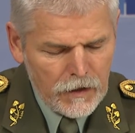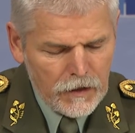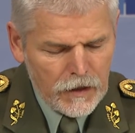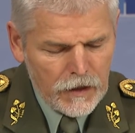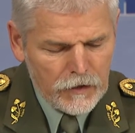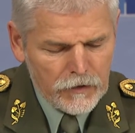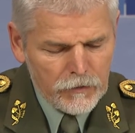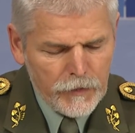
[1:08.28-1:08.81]

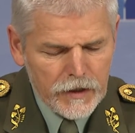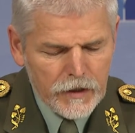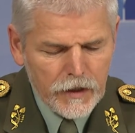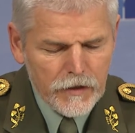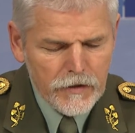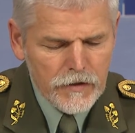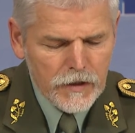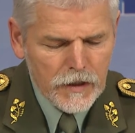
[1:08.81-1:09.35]
Our
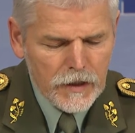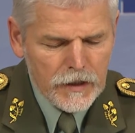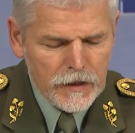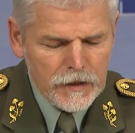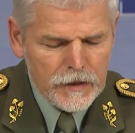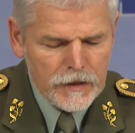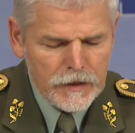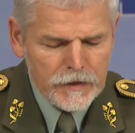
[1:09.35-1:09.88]
meetings
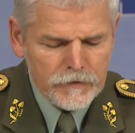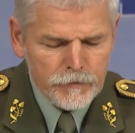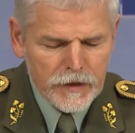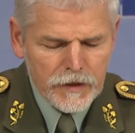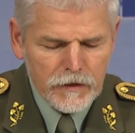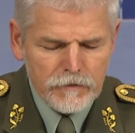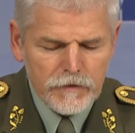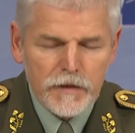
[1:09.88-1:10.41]
have
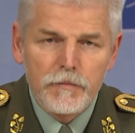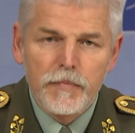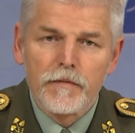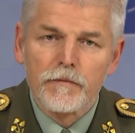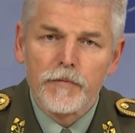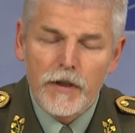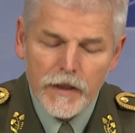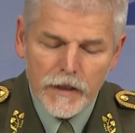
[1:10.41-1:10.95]
been very
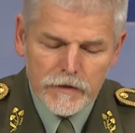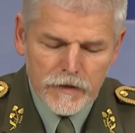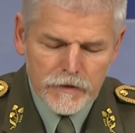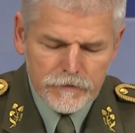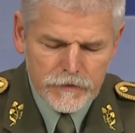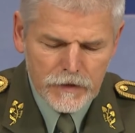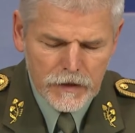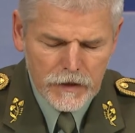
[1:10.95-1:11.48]

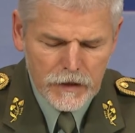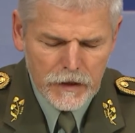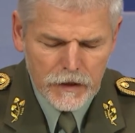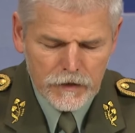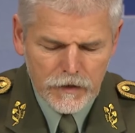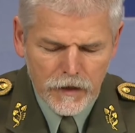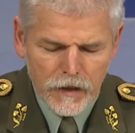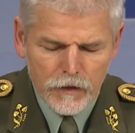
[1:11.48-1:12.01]
productive
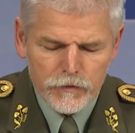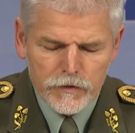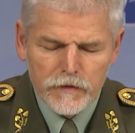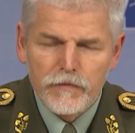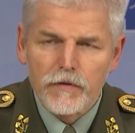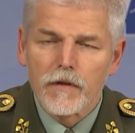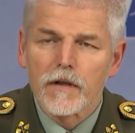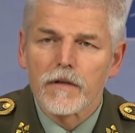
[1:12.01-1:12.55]
and allowed
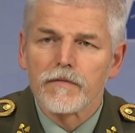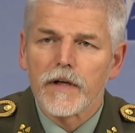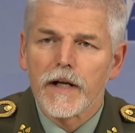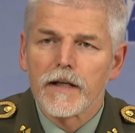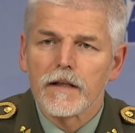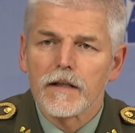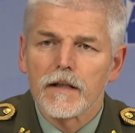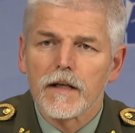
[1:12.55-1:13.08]
for
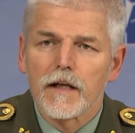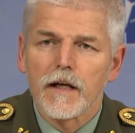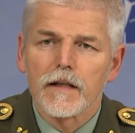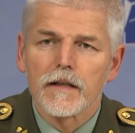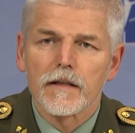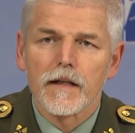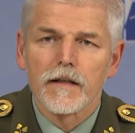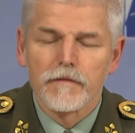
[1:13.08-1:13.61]
frank
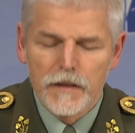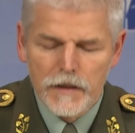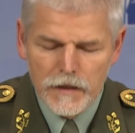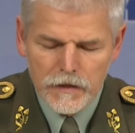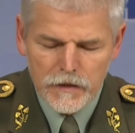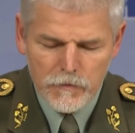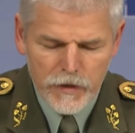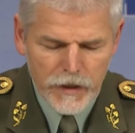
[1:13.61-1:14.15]
and
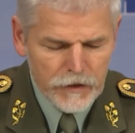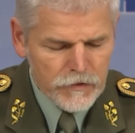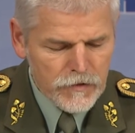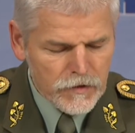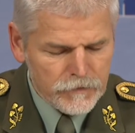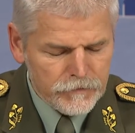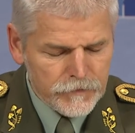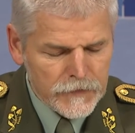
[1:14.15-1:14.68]
lively
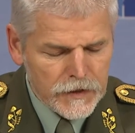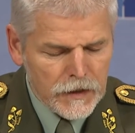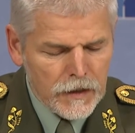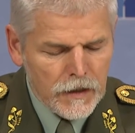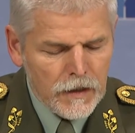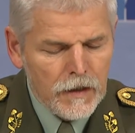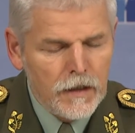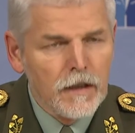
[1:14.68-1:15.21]
debates.
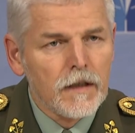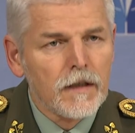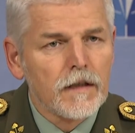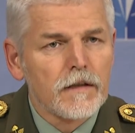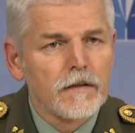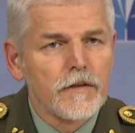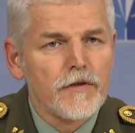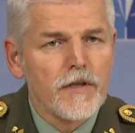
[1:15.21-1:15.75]

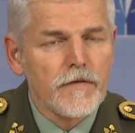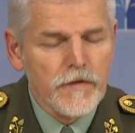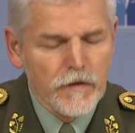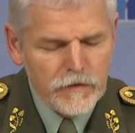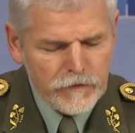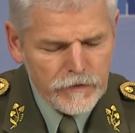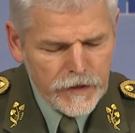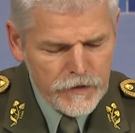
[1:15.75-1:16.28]
The Chiefs
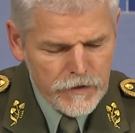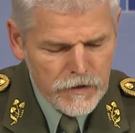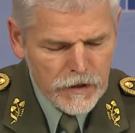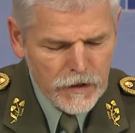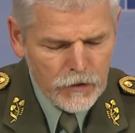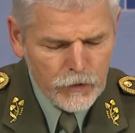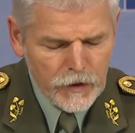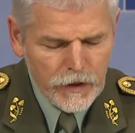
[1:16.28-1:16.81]
of Defense
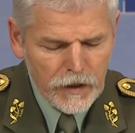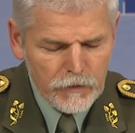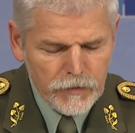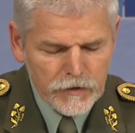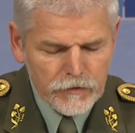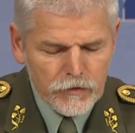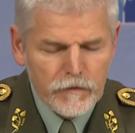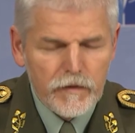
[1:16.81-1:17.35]
were
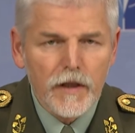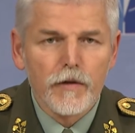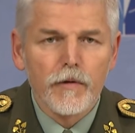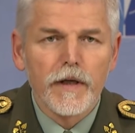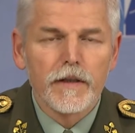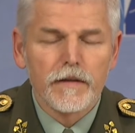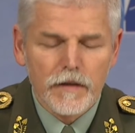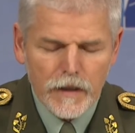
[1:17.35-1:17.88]
able to
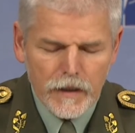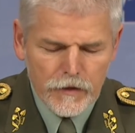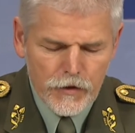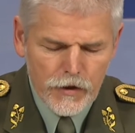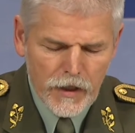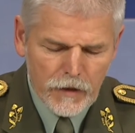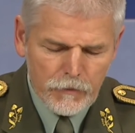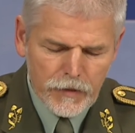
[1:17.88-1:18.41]
evaluate and
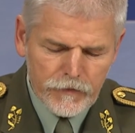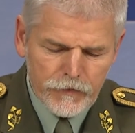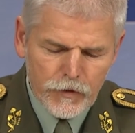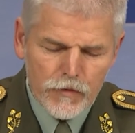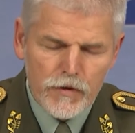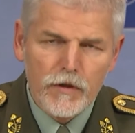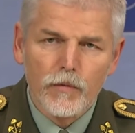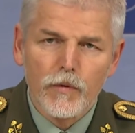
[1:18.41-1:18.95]
shape
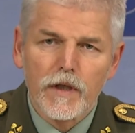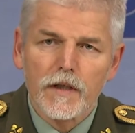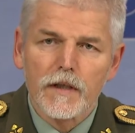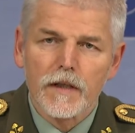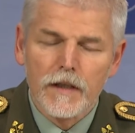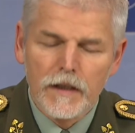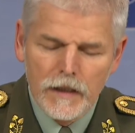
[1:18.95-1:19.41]
future work,